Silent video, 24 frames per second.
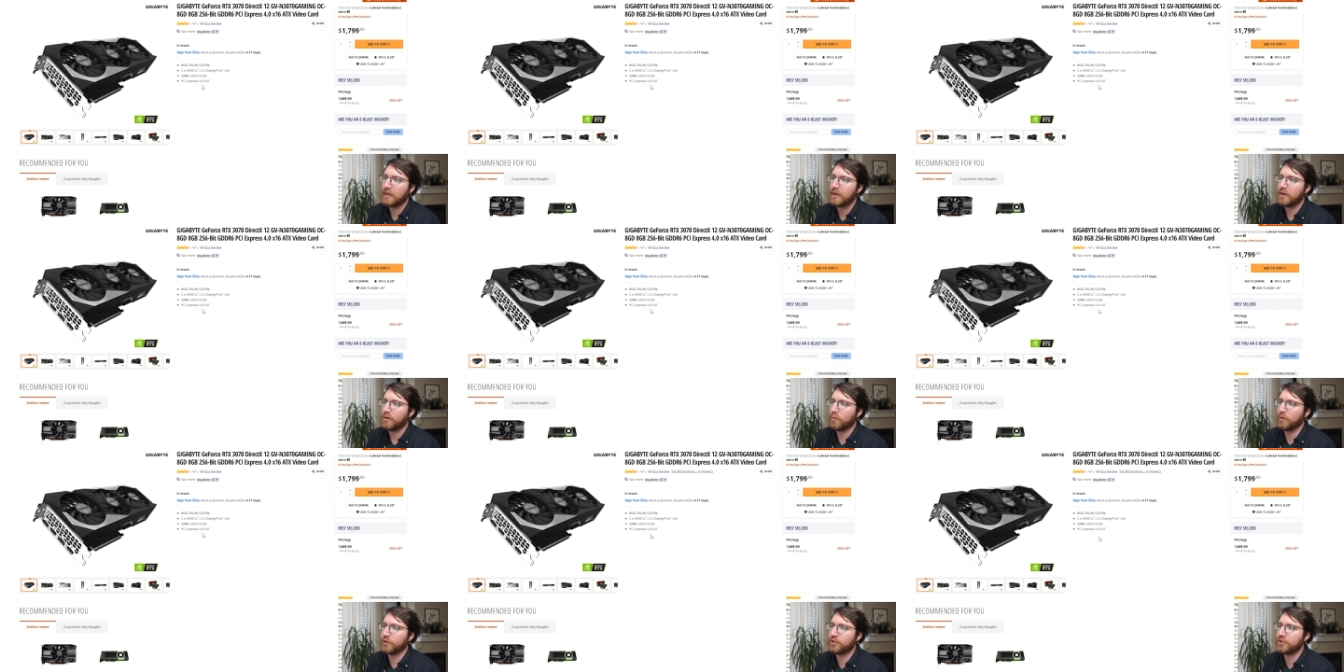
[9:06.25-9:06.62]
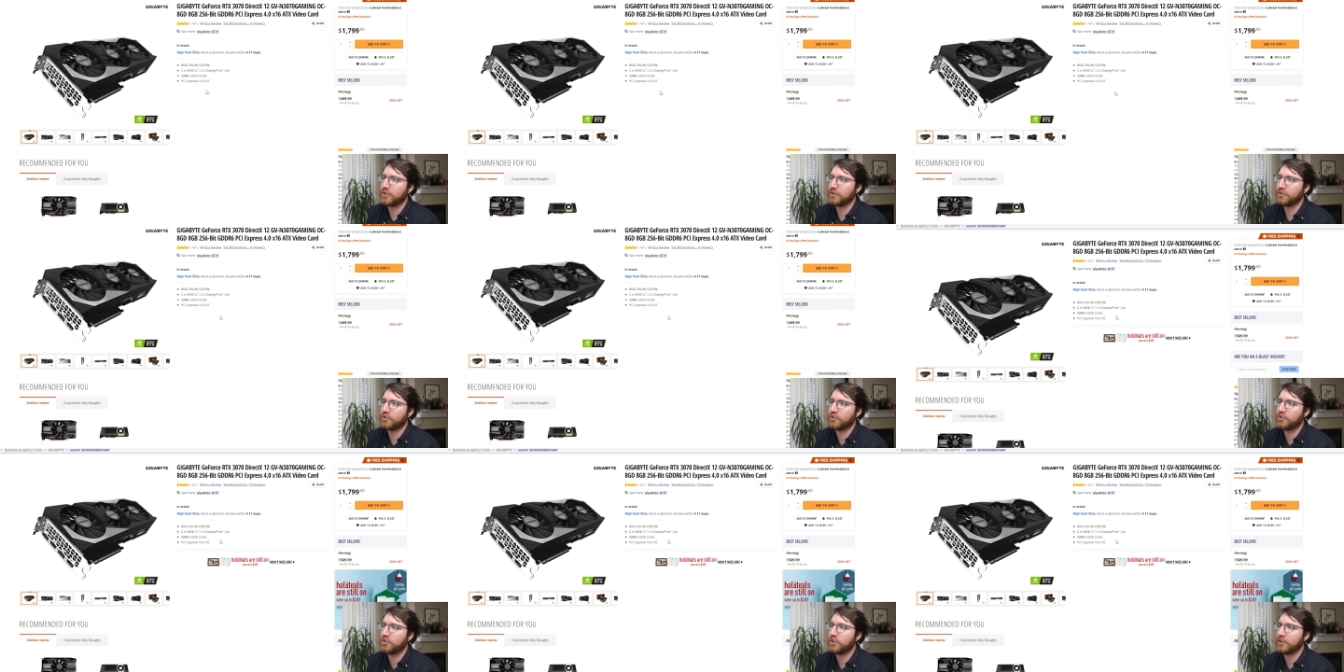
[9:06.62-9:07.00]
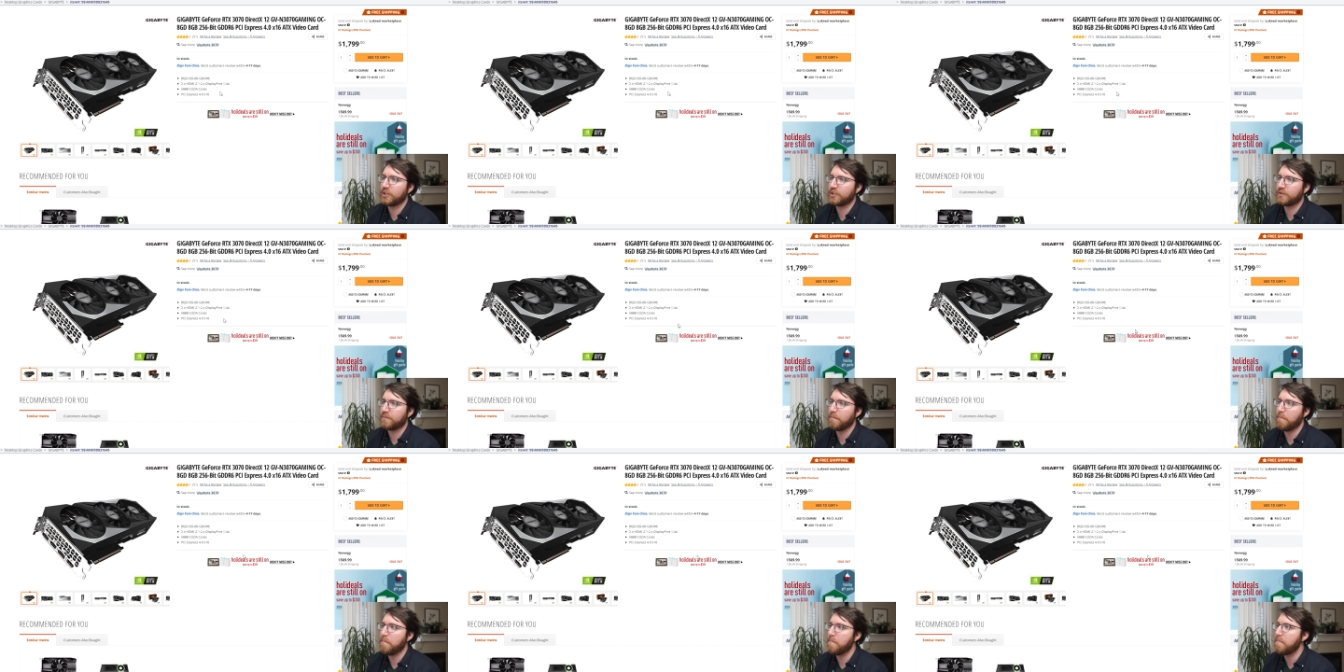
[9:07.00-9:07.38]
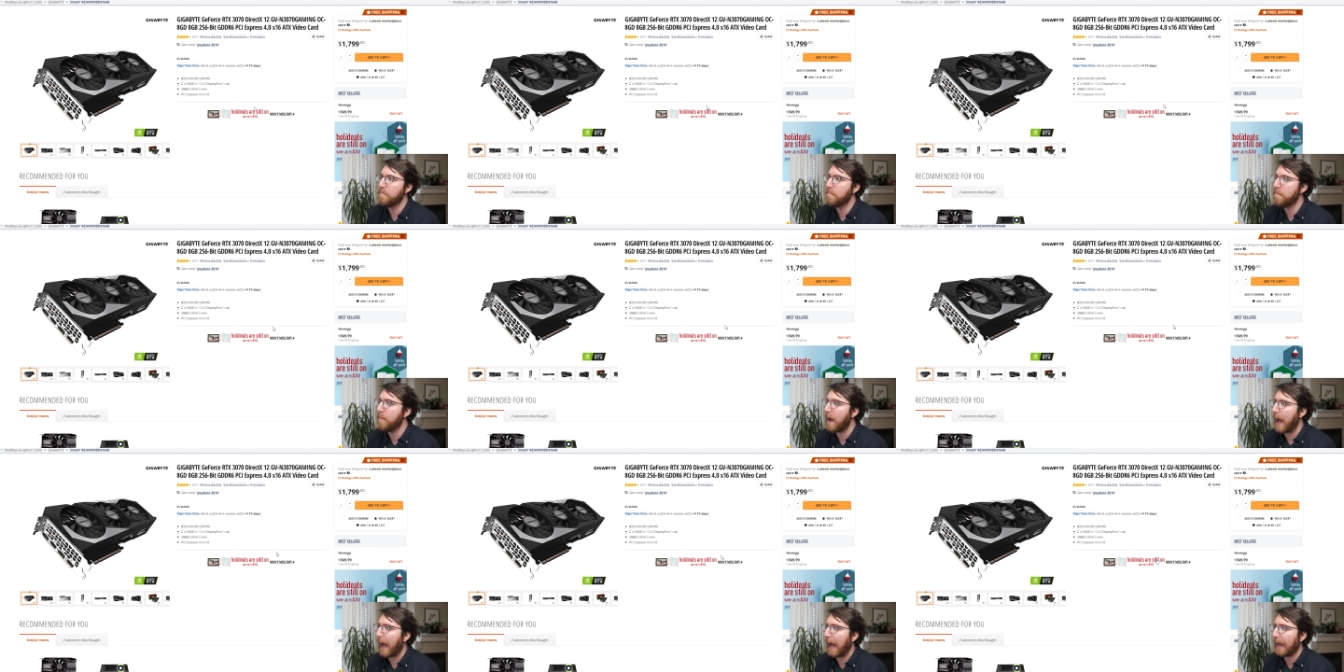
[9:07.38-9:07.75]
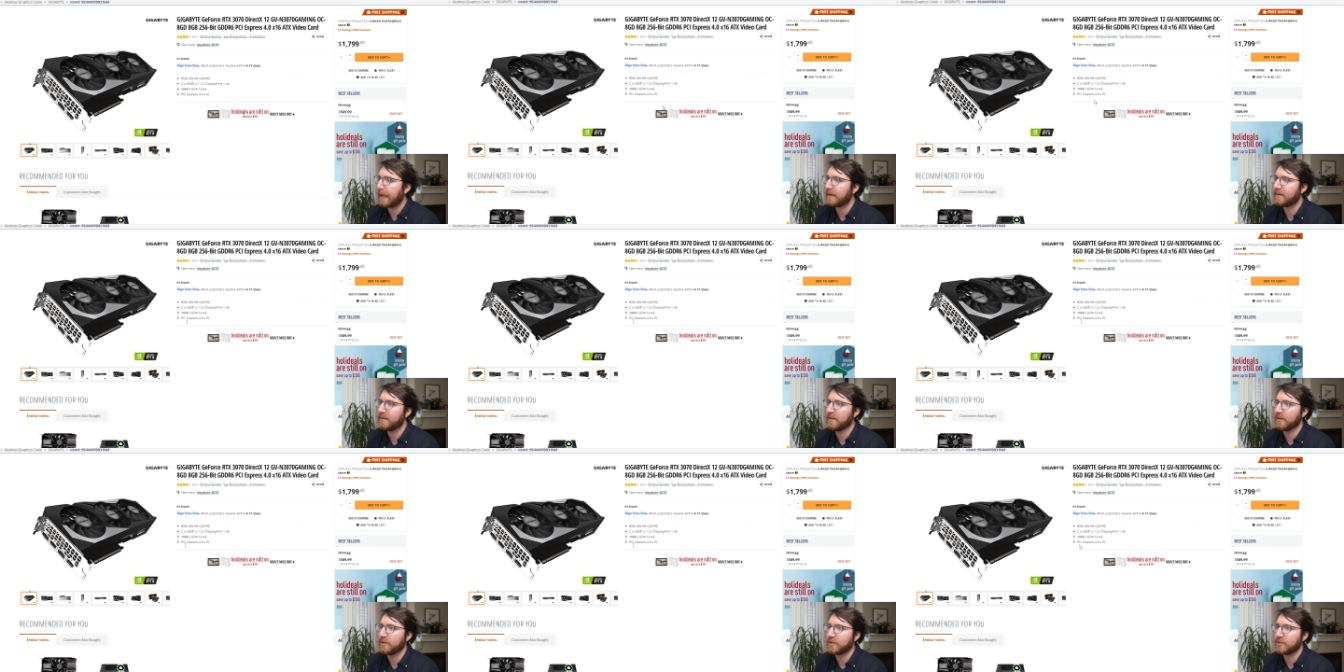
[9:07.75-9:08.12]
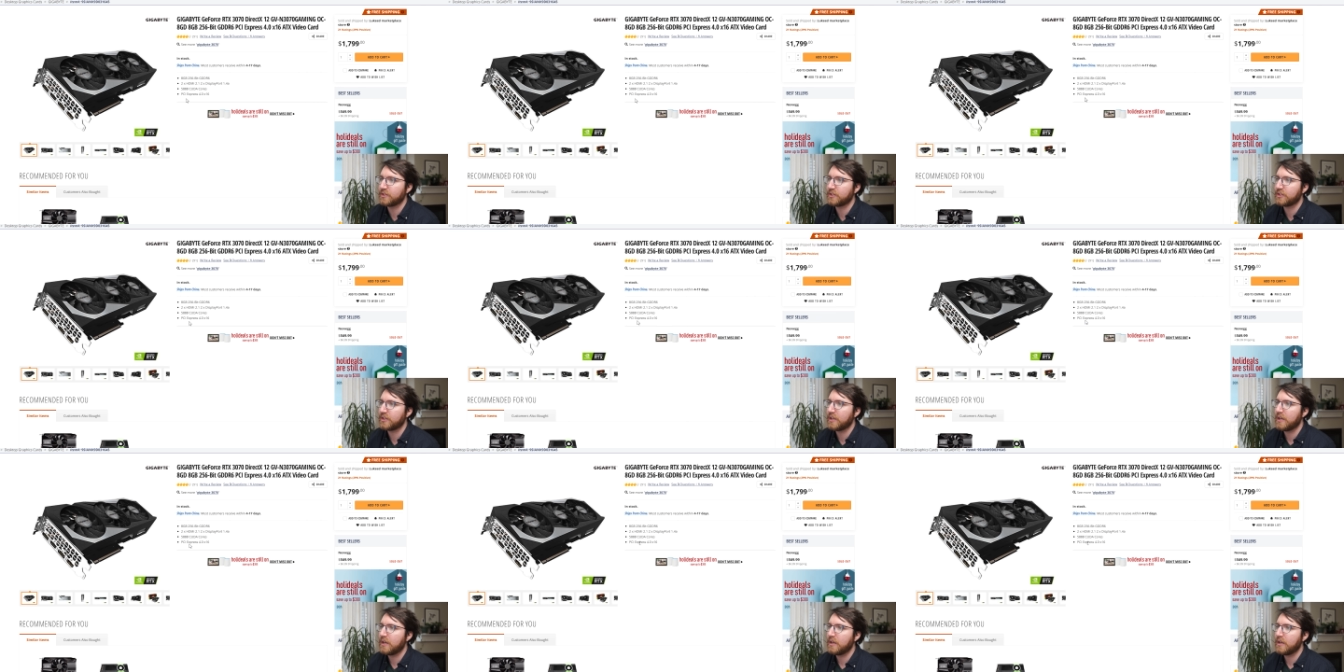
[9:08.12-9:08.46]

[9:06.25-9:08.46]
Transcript: which is just madness.